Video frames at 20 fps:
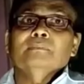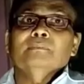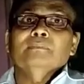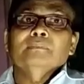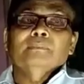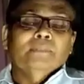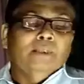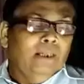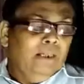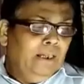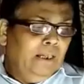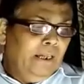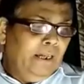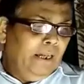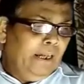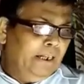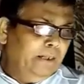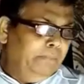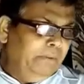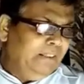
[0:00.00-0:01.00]
Animals
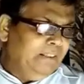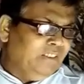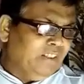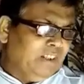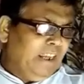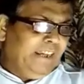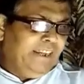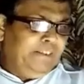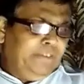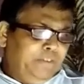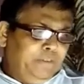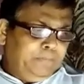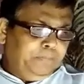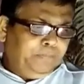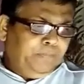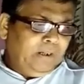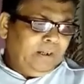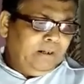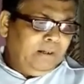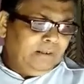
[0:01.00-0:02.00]
like
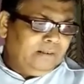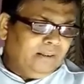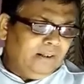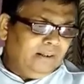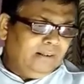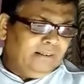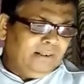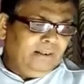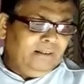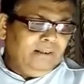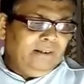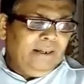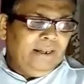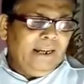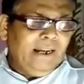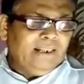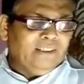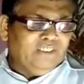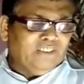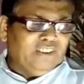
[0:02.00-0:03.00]
turtle and snail
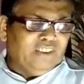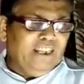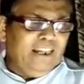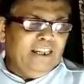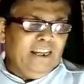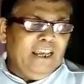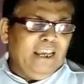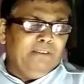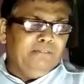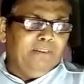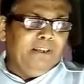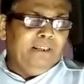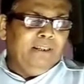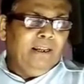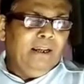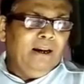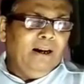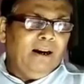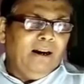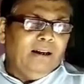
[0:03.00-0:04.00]
have a hard
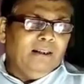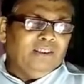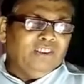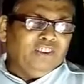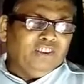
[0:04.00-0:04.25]
shell